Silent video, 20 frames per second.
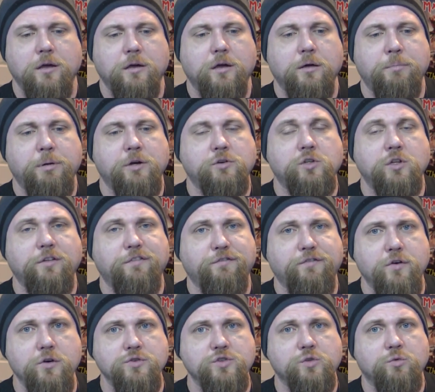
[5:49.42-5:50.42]
compared to the
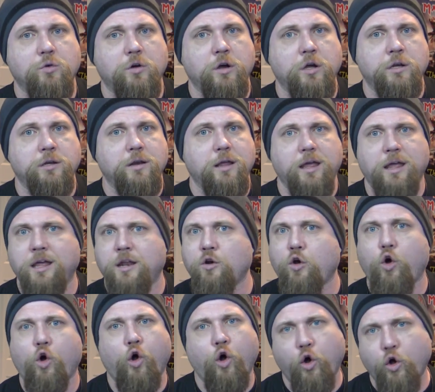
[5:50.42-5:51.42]
first one and
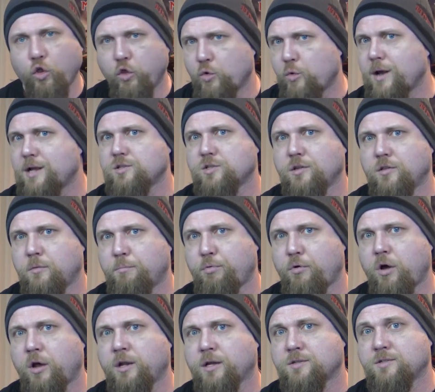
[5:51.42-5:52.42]
all the rest of the
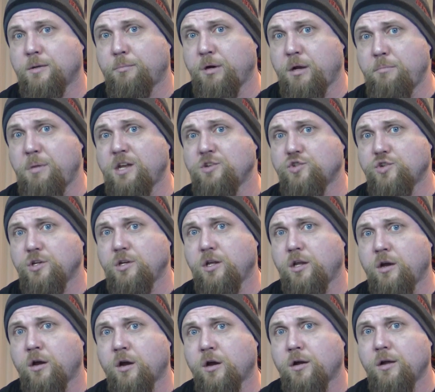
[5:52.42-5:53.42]
products I'm going to mention
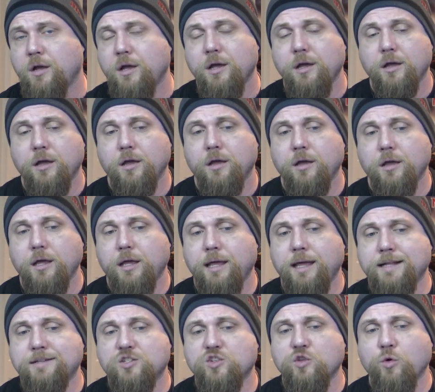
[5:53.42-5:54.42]
here,
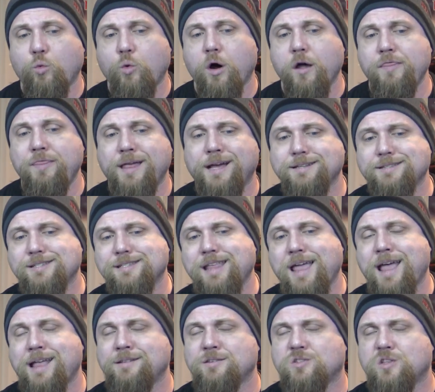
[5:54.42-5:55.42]
it's the one that
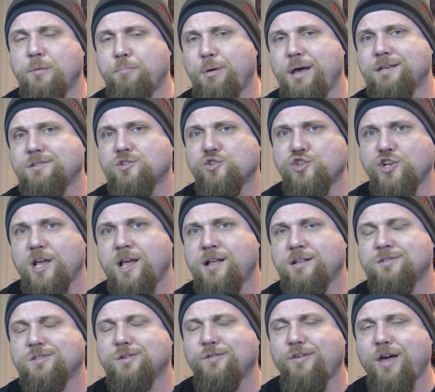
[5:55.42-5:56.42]
stands the best
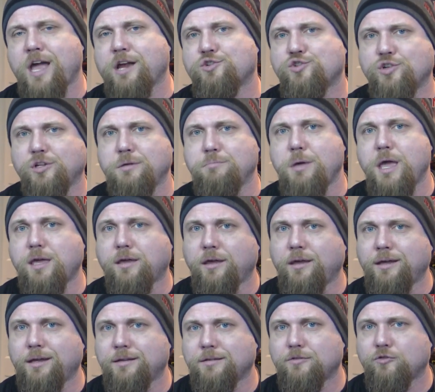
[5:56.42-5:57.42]
chance of actually
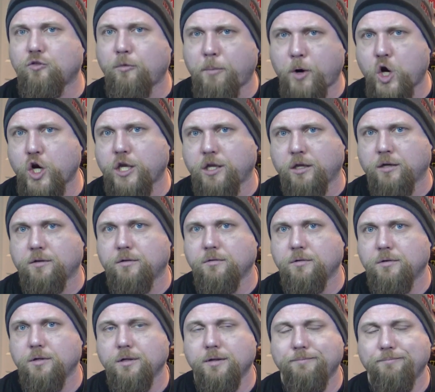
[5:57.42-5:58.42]
making it to market.
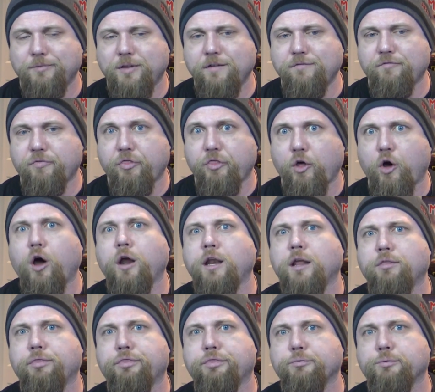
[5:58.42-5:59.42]
They've thought
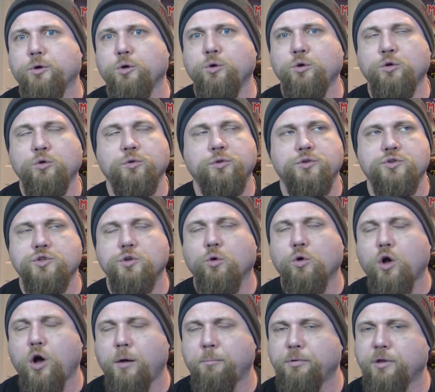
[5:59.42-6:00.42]
it through. There's no
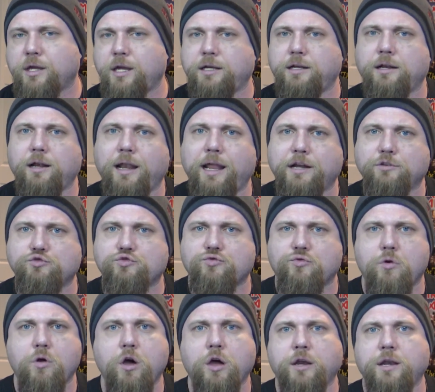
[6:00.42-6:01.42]
complicated
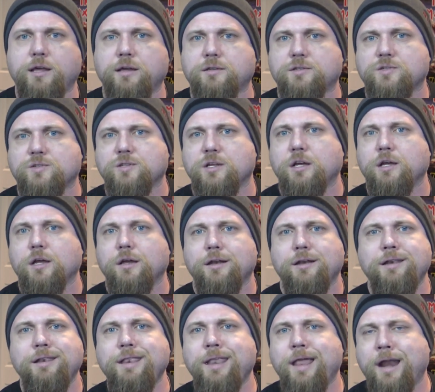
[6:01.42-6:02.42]
electronics,
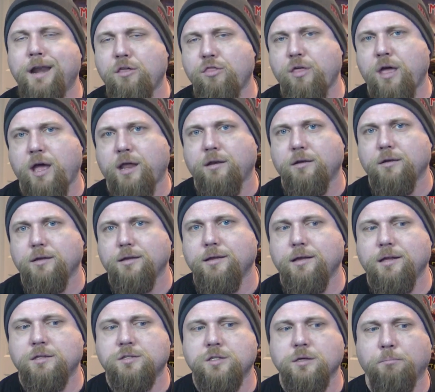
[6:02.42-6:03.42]
none of that.
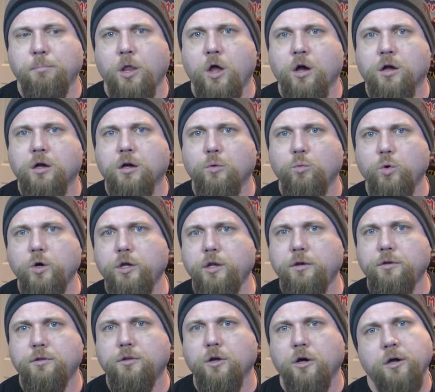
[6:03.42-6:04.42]
It's a block of
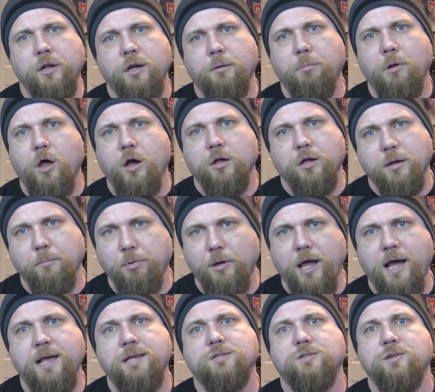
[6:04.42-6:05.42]
wood on a block of
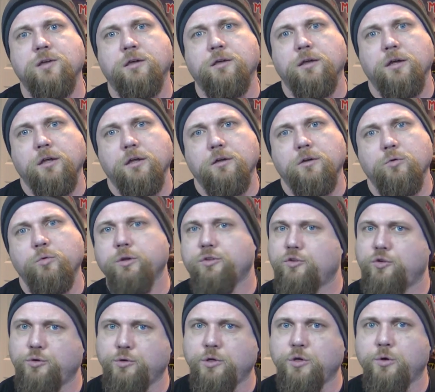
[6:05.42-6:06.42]
plastic with
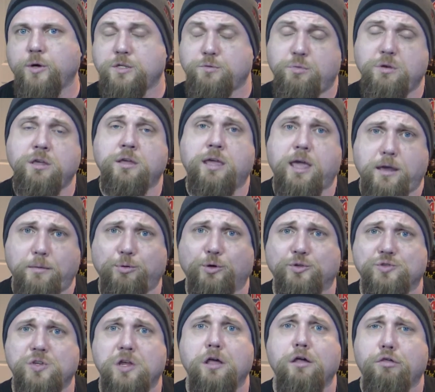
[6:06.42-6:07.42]
two USB
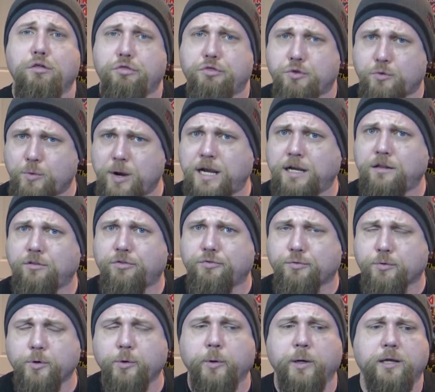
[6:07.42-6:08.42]
cables threaded
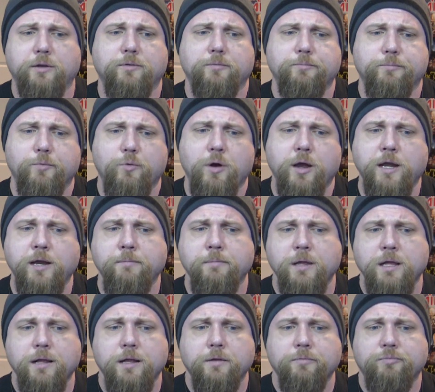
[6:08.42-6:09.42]
through it, right?
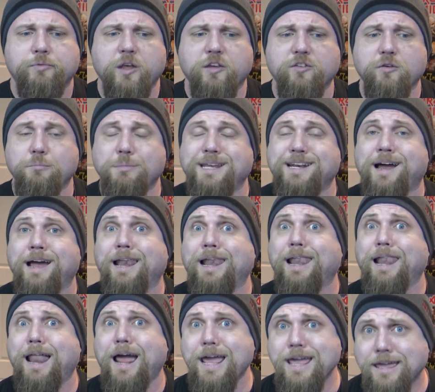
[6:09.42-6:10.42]
Doesn't mean I
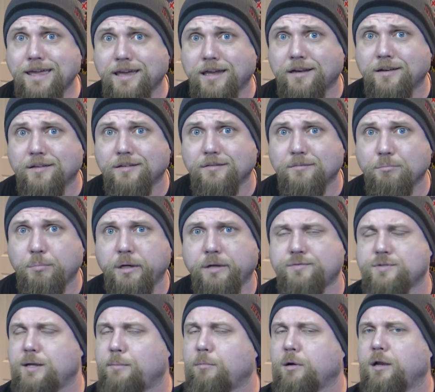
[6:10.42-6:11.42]
like it. But if
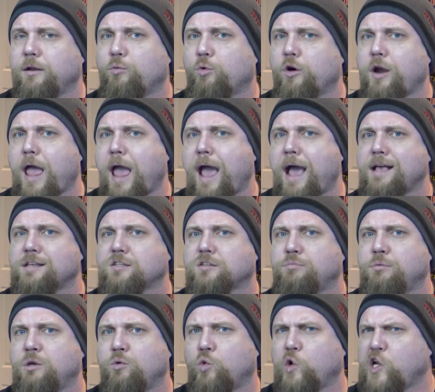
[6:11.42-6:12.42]
somebody were to ask
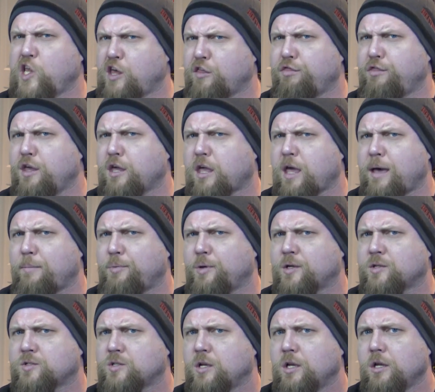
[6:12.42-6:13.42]
me, what do you think,
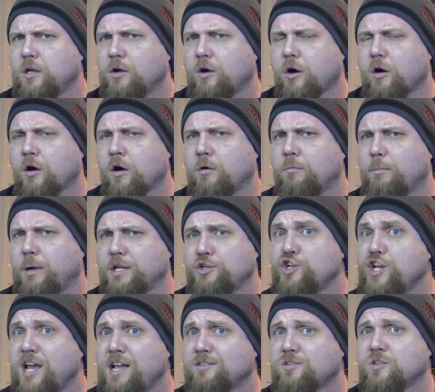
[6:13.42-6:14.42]
Epyx? Are my
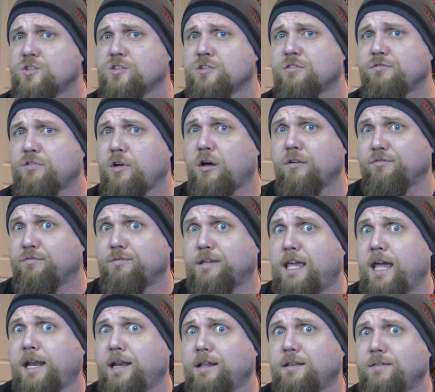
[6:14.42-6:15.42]
chances of, of
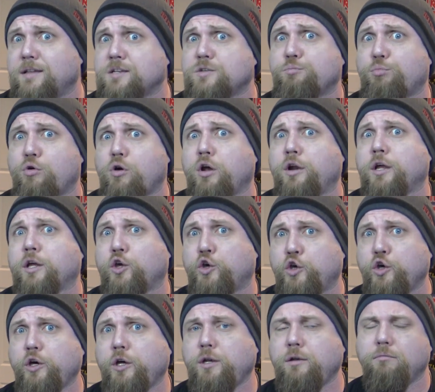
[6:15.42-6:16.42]
getting this product
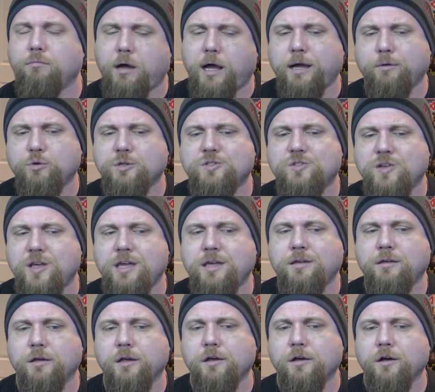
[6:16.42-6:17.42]
good? I would
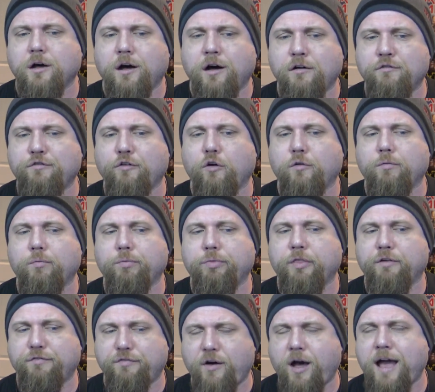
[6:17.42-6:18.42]
say of
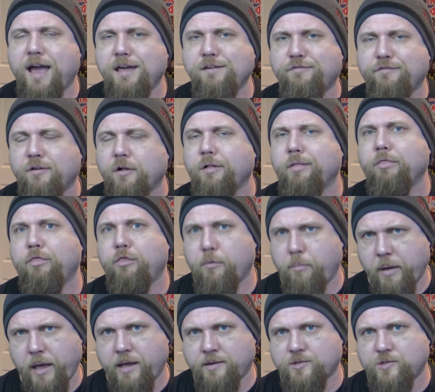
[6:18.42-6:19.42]
the five, the
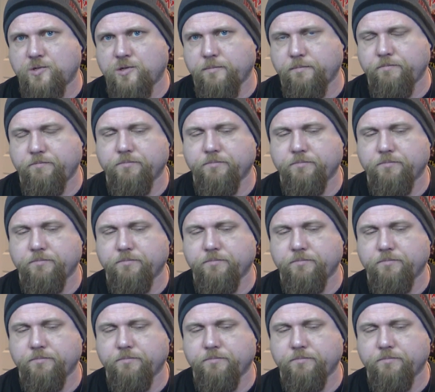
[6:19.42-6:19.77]
best.